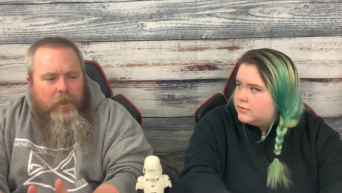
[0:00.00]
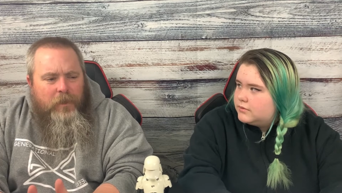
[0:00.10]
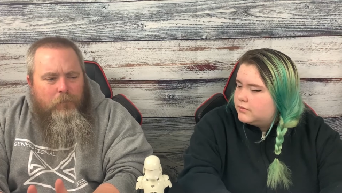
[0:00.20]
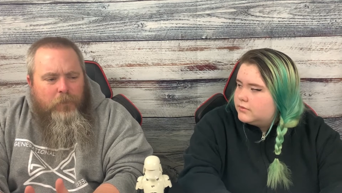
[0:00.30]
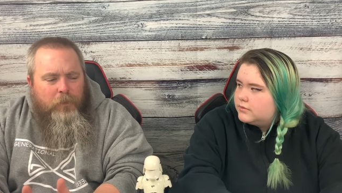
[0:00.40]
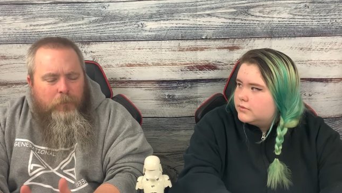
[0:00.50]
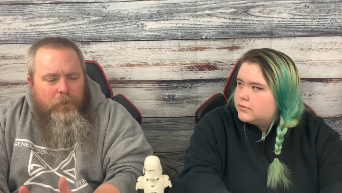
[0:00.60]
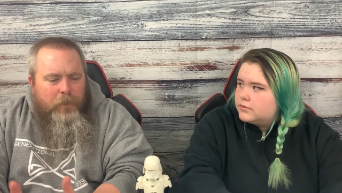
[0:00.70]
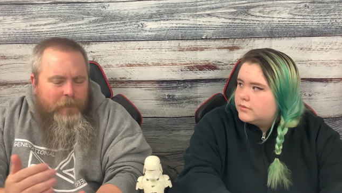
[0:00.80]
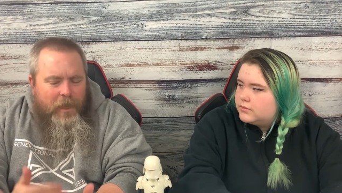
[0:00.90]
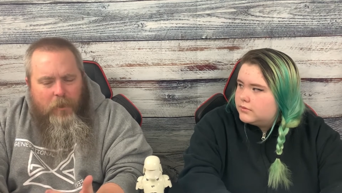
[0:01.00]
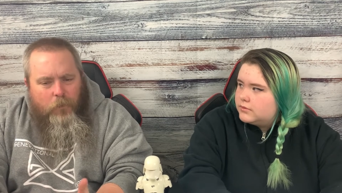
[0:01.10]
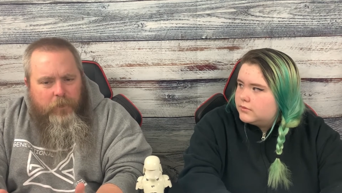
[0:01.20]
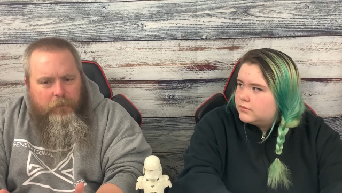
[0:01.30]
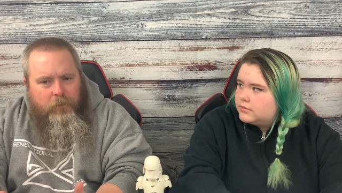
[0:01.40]
Speaker 1: had bleep, bleeped out
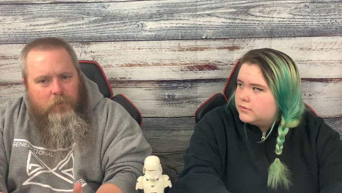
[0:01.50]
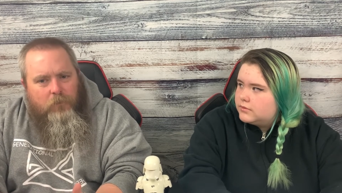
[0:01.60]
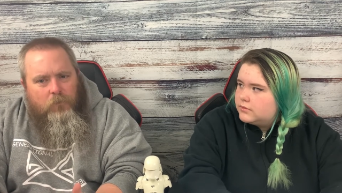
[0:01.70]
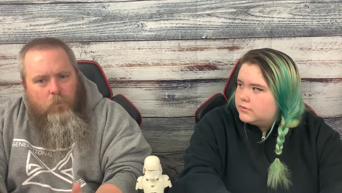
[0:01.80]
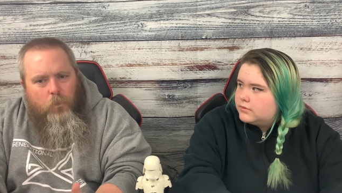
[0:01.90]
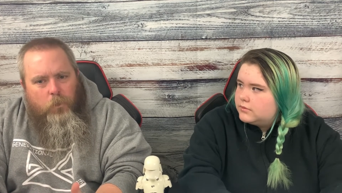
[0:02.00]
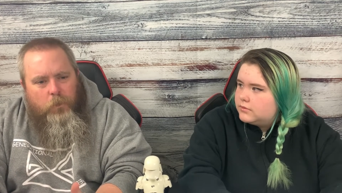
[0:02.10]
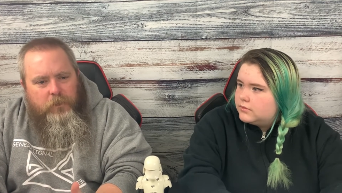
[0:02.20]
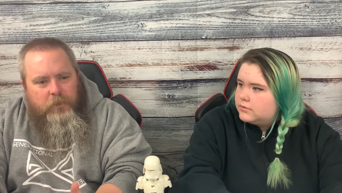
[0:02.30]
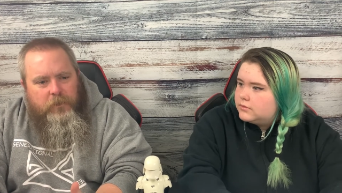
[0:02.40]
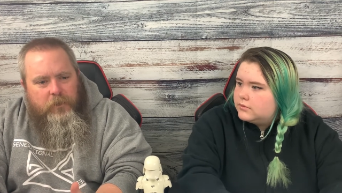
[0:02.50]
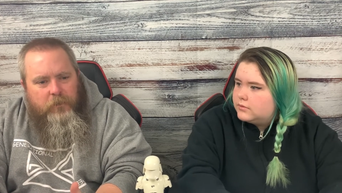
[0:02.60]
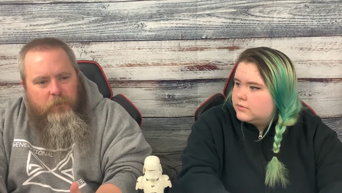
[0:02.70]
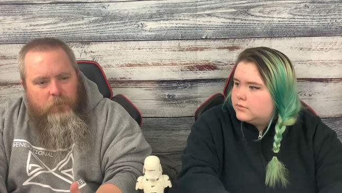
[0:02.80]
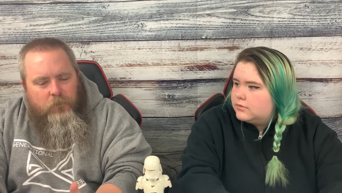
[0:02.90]
one of the words that she had
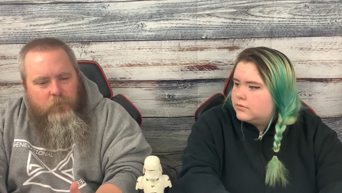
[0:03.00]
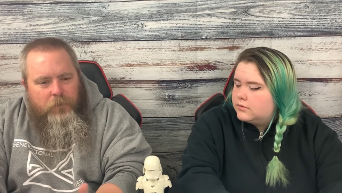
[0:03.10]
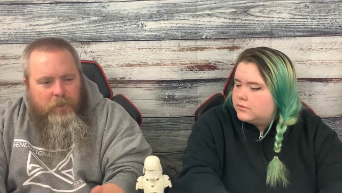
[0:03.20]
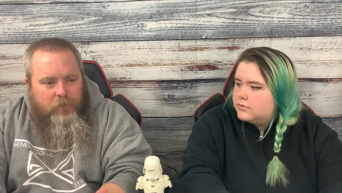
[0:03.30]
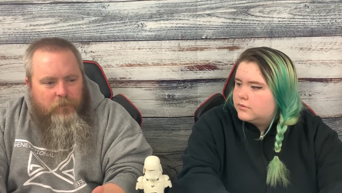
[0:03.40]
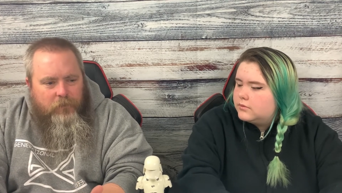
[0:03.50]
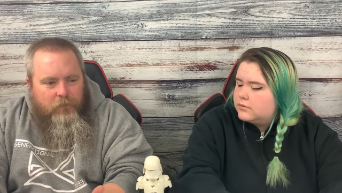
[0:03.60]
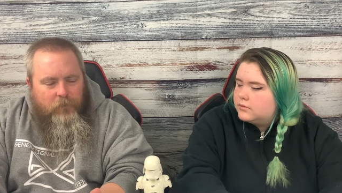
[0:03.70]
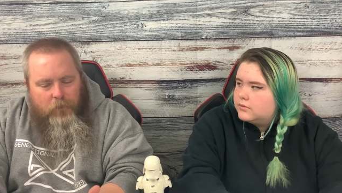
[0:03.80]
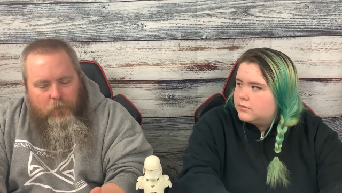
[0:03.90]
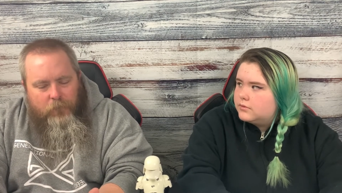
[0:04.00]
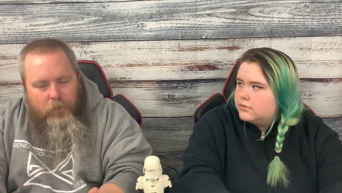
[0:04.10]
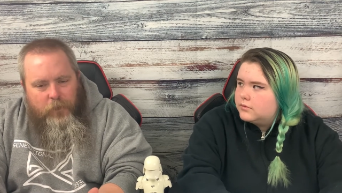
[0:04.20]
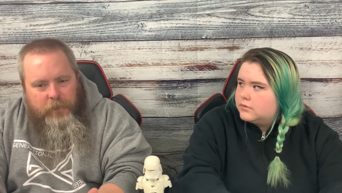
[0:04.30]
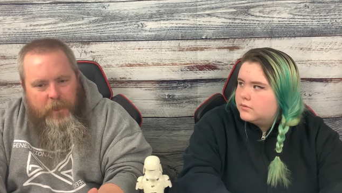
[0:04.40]
used because, you know, for
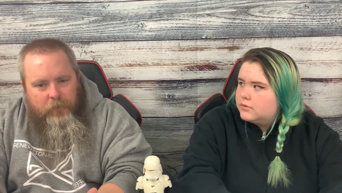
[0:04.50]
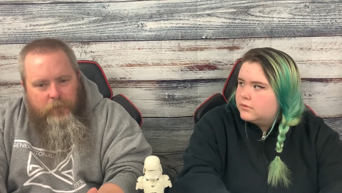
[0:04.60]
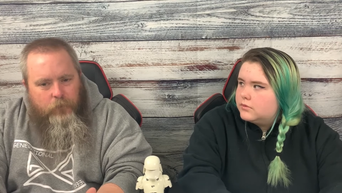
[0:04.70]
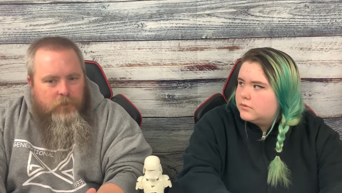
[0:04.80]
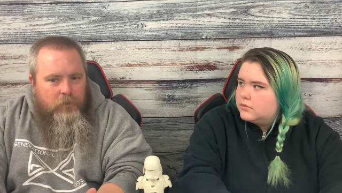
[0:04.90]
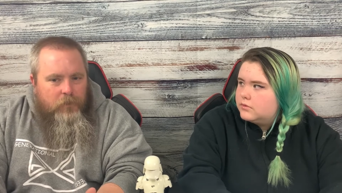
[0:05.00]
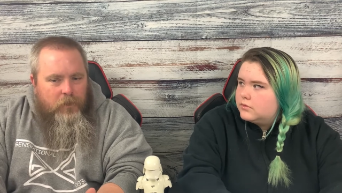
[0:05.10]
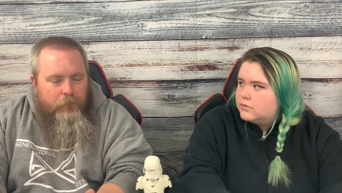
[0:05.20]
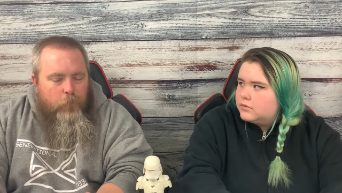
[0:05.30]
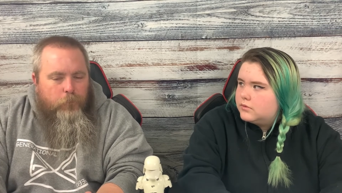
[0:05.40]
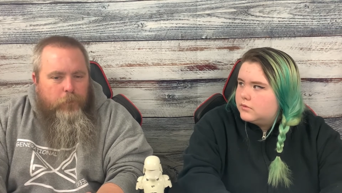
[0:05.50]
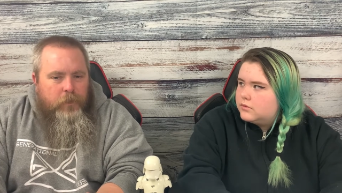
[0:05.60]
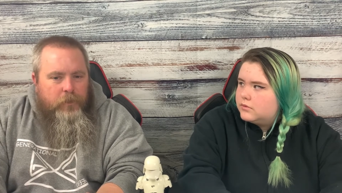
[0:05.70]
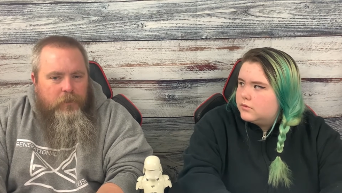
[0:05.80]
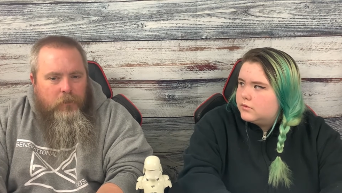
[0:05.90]
our channel it was
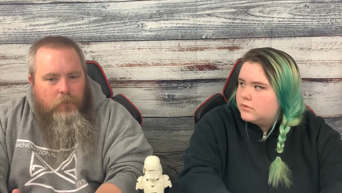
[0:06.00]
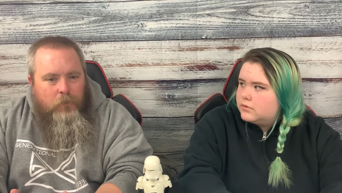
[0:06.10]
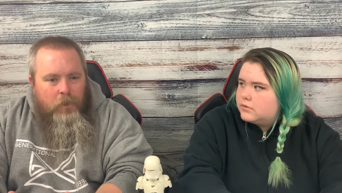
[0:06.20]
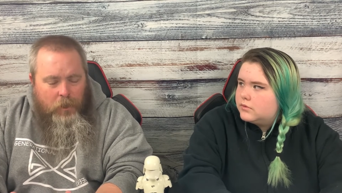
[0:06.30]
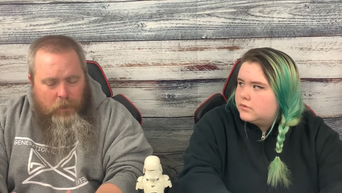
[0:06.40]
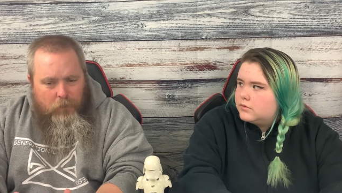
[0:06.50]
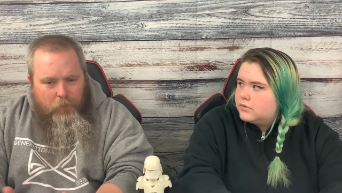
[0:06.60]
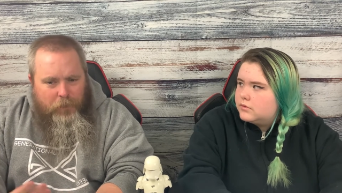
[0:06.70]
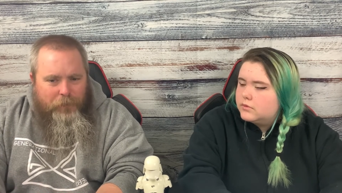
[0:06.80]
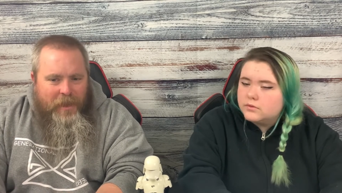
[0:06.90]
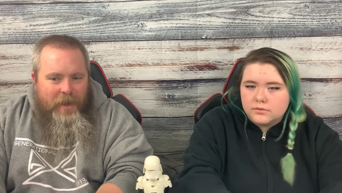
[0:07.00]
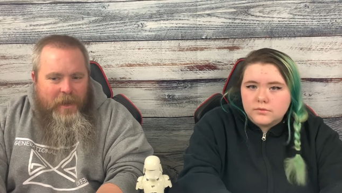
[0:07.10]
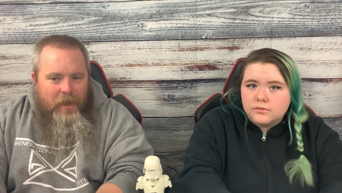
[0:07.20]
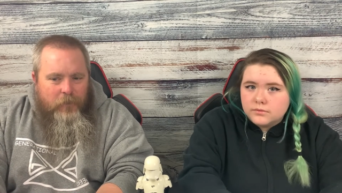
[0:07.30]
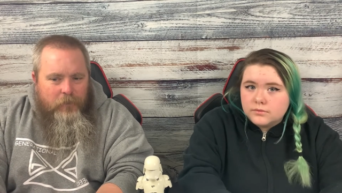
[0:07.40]
inappropriate. So we bleeped that
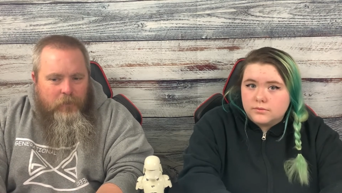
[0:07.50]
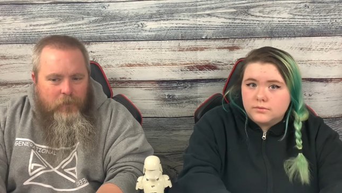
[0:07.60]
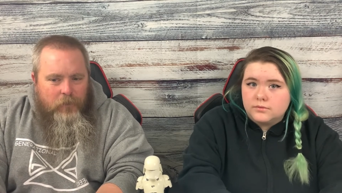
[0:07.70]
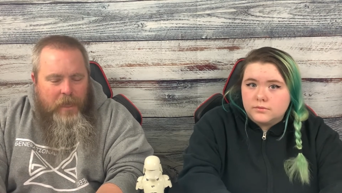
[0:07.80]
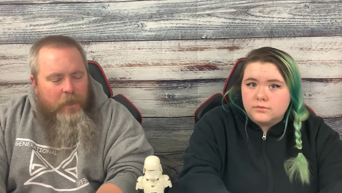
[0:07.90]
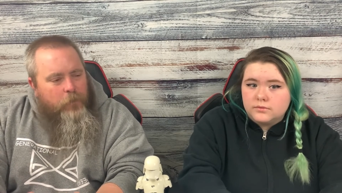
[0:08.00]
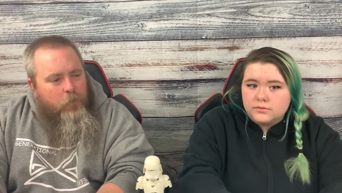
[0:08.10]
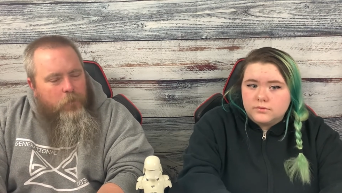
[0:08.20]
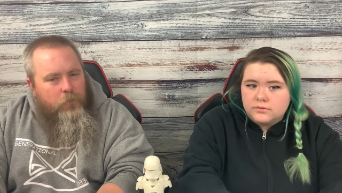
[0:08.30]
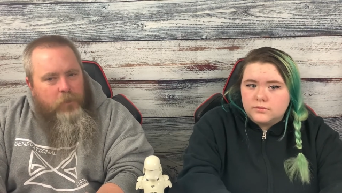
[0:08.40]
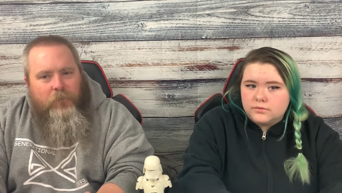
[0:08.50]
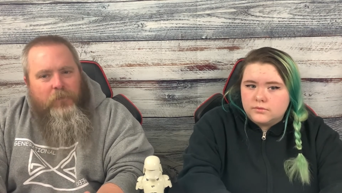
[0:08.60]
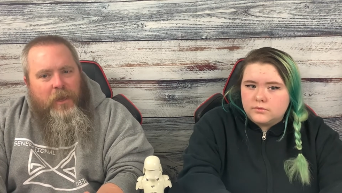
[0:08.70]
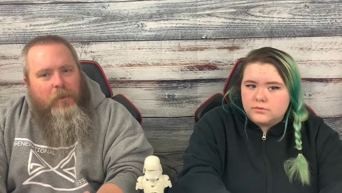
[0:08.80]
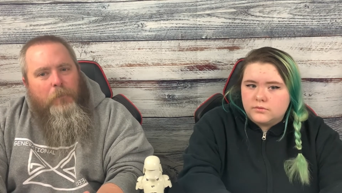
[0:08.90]
out. I don't know if
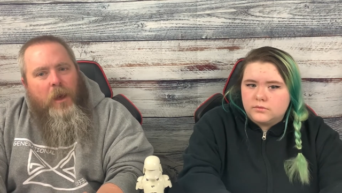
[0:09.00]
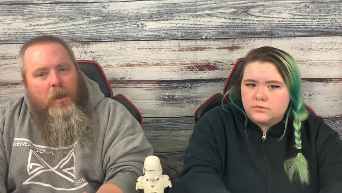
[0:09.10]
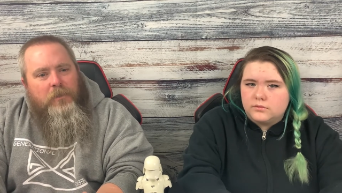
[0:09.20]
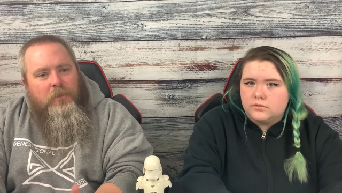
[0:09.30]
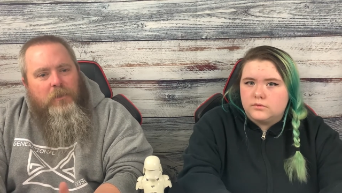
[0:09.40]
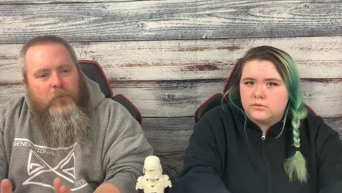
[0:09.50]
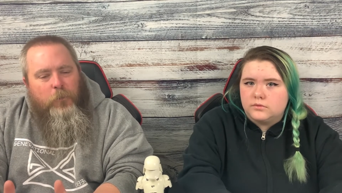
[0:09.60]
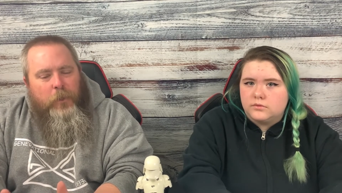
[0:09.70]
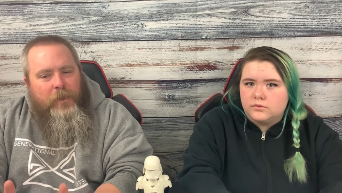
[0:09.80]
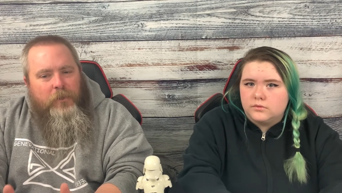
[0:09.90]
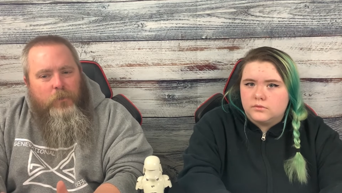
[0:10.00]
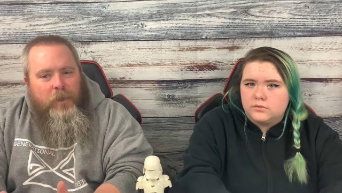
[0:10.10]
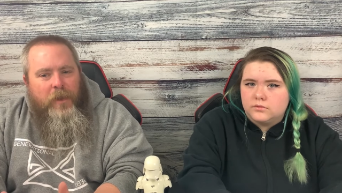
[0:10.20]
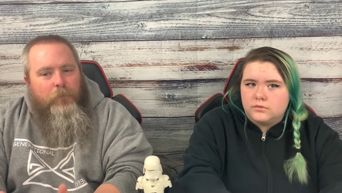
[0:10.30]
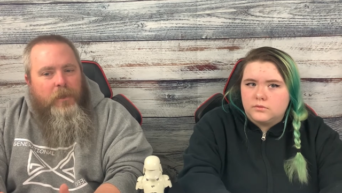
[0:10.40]
Anna paused it during that two and a
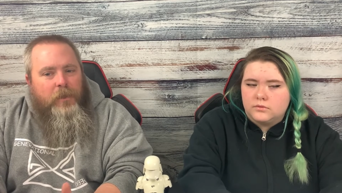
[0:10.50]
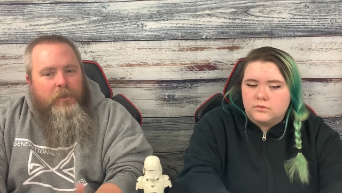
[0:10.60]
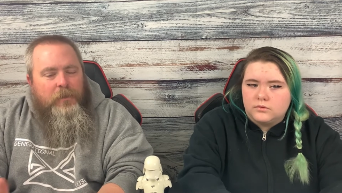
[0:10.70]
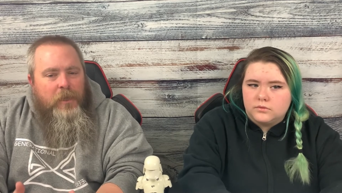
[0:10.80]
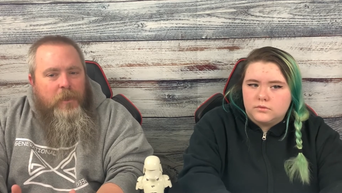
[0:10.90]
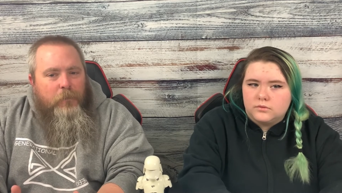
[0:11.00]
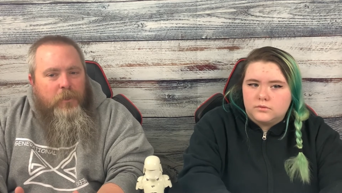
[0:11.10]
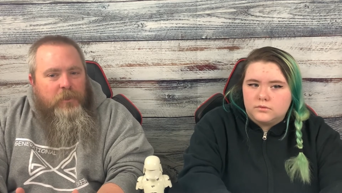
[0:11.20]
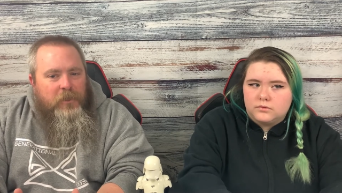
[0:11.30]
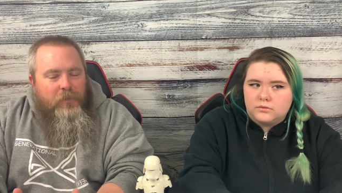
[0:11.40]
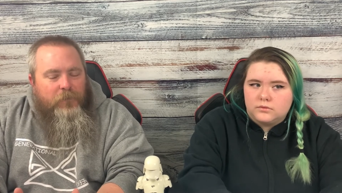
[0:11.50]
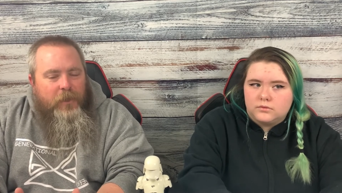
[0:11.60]
half minutes, but she definitely